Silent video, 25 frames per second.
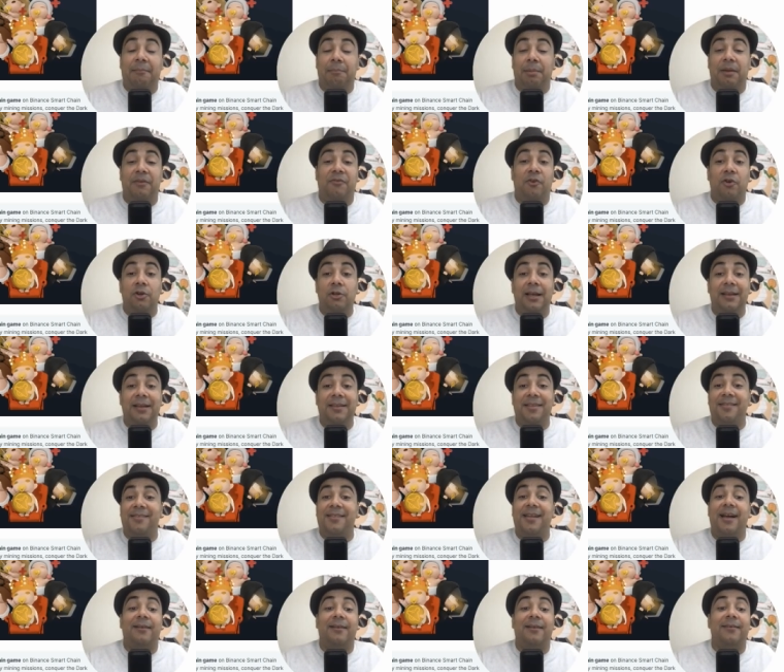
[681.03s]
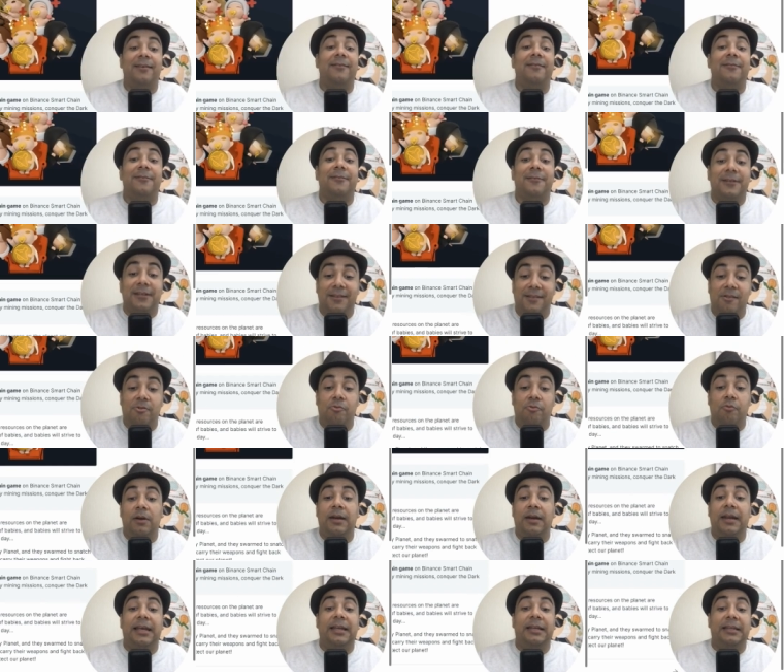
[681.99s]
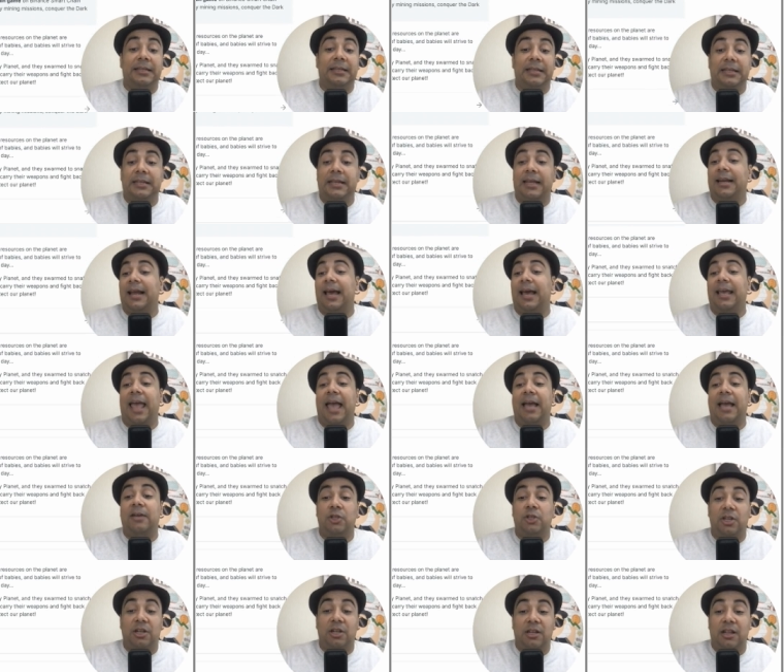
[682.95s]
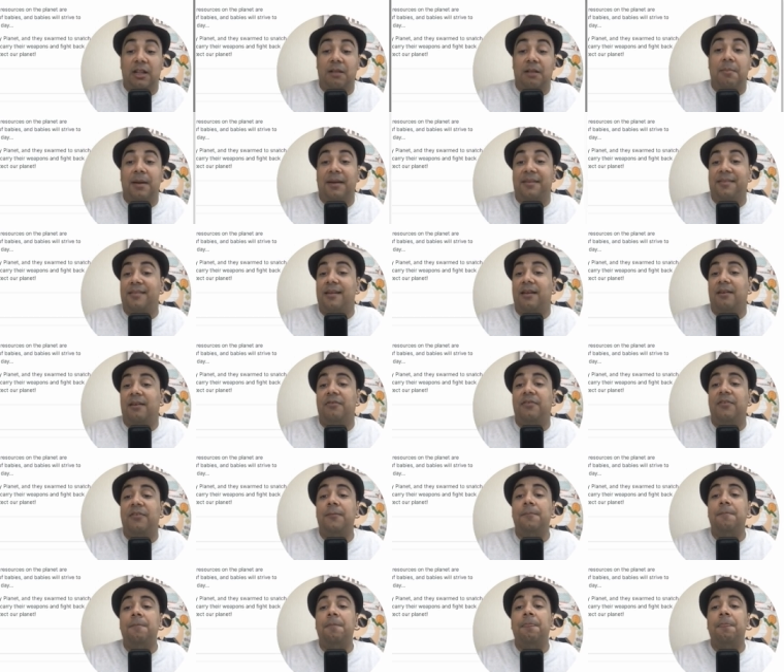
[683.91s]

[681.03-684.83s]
before you get started, read this one in detail. I actually read it myself.